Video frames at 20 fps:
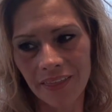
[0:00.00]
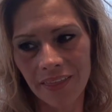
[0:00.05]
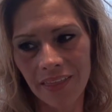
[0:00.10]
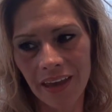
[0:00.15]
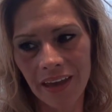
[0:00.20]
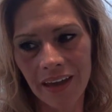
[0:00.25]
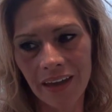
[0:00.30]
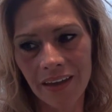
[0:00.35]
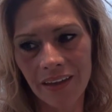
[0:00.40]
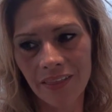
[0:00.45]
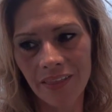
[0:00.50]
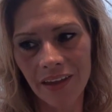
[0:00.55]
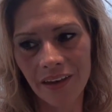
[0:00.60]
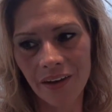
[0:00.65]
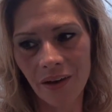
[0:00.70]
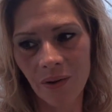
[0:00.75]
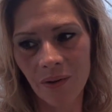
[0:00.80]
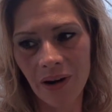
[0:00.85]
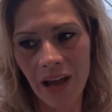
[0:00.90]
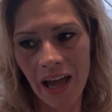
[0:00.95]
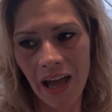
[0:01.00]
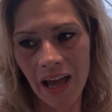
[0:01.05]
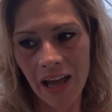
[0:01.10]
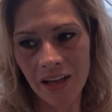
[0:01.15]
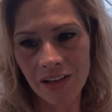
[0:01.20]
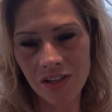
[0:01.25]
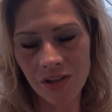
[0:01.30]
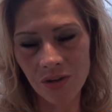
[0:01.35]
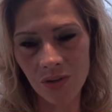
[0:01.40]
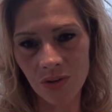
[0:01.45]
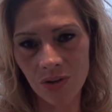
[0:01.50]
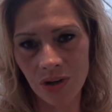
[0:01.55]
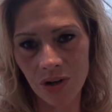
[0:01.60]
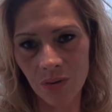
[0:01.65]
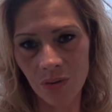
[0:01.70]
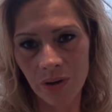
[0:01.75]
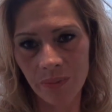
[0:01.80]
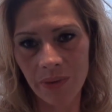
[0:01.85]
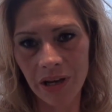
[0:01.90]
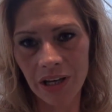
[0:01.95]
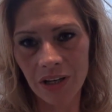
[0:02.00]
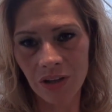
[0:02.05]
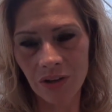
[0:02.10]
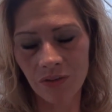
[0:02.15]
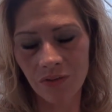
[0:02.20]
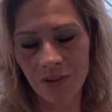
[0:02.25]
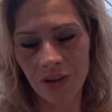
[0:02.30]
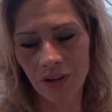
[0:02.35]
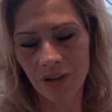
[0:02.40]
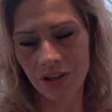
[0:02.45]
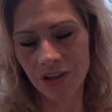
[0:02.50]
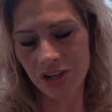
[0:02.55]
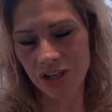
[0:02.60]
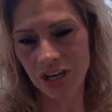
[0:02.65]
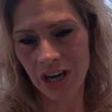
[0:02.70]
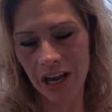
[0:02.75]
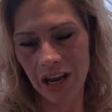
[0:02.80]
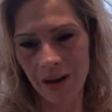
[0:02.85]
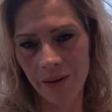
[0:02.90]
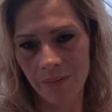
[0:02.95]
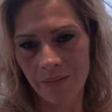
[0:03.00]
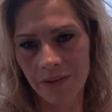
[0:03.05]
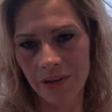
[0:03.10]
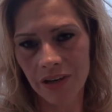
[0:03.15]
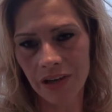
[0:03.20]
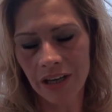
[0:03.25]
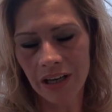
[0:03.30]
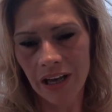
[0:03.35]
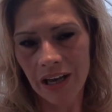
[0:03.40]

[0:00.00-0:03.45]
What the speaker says: They don't hassle you or make you feel ashamed.